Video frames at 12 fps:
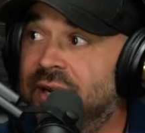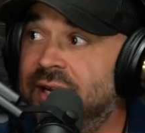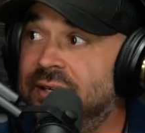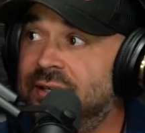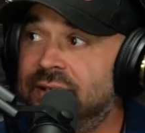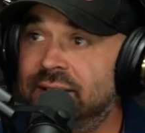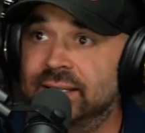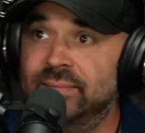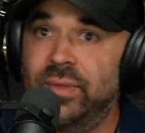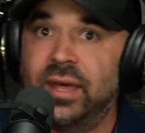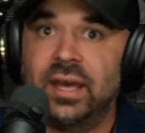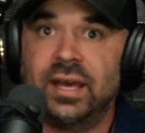right
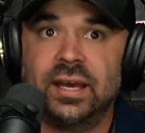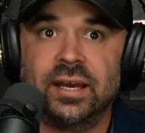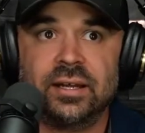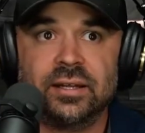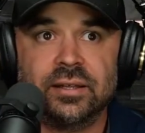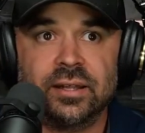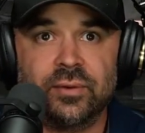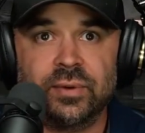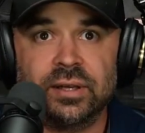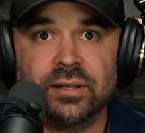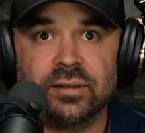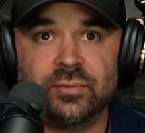um, that
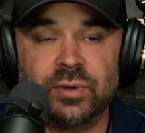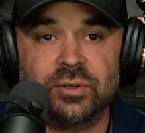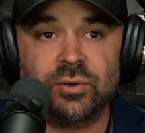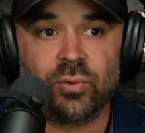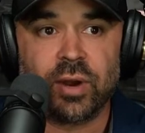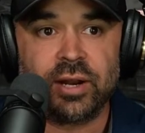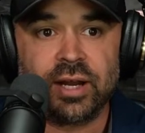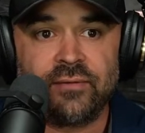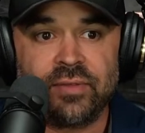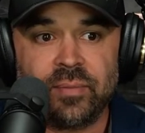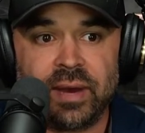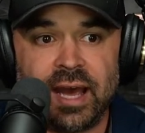we we do right
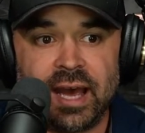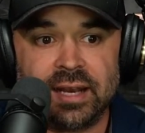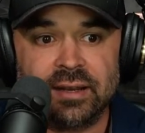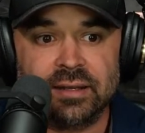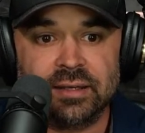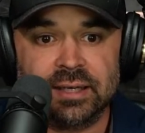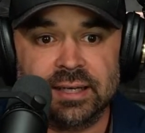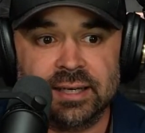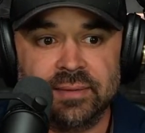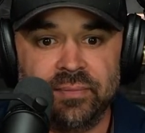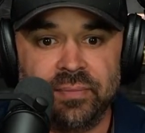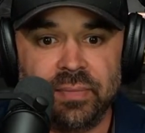off the bat
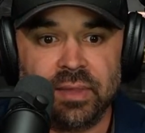um,